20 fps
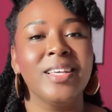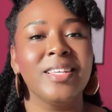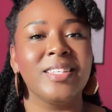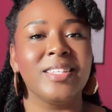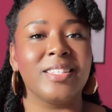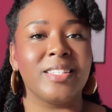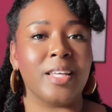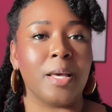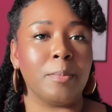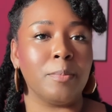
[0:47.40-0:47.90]

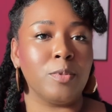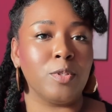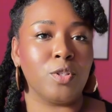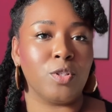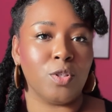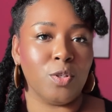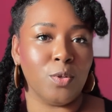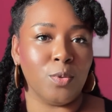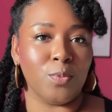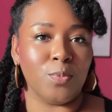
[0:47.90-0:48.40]
Step
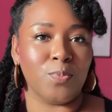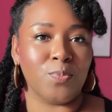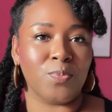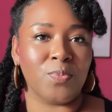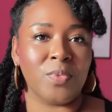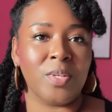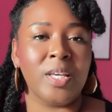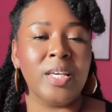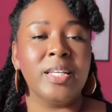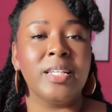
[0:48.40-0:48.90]
2.
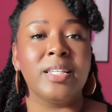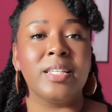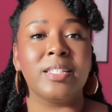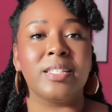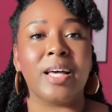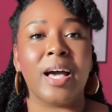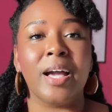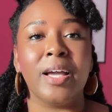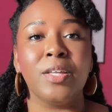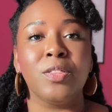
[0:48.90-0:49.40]

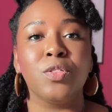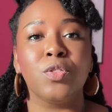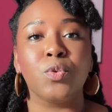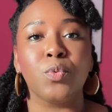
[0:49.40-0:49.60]
Design